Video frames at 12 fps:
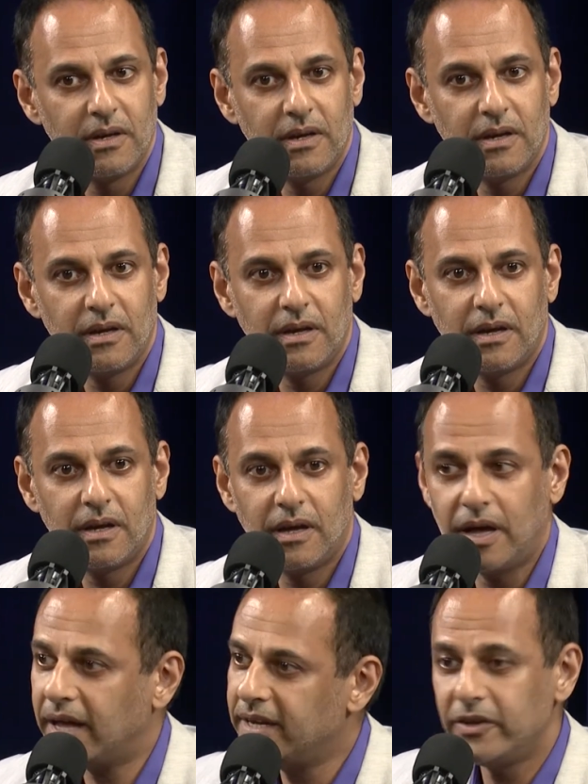Mm-hmm.
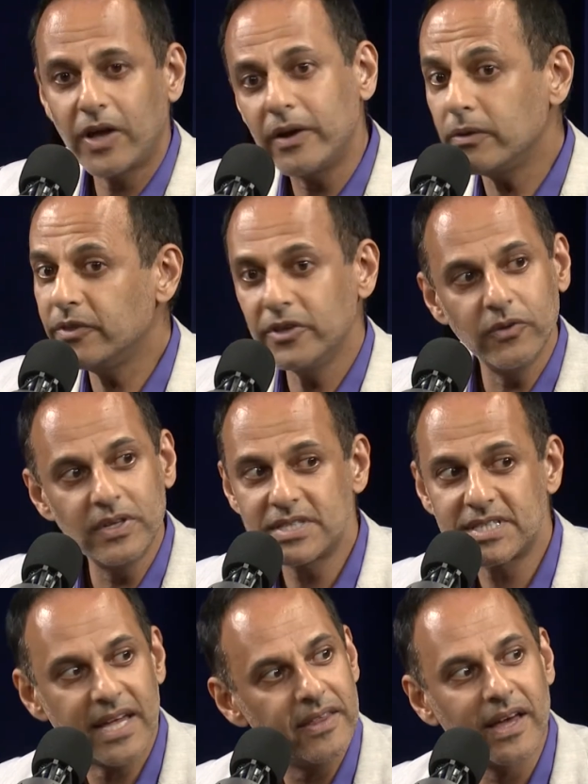And I don't think you can
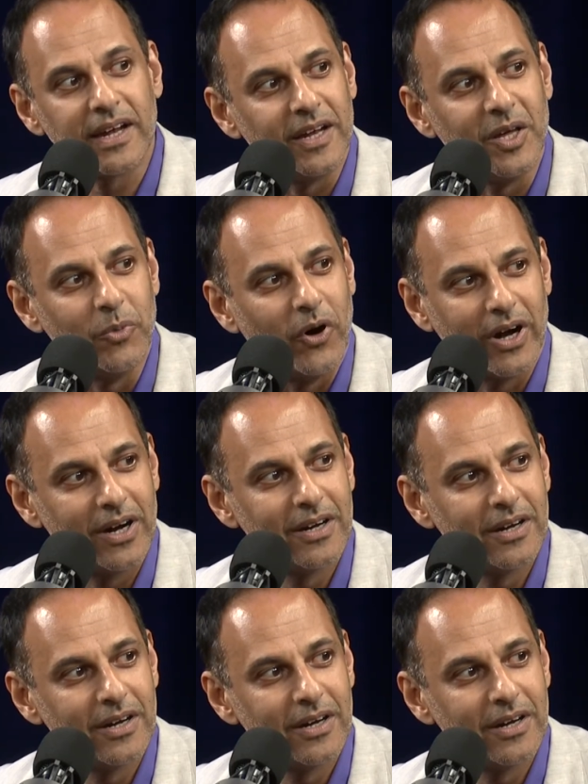say that anymore.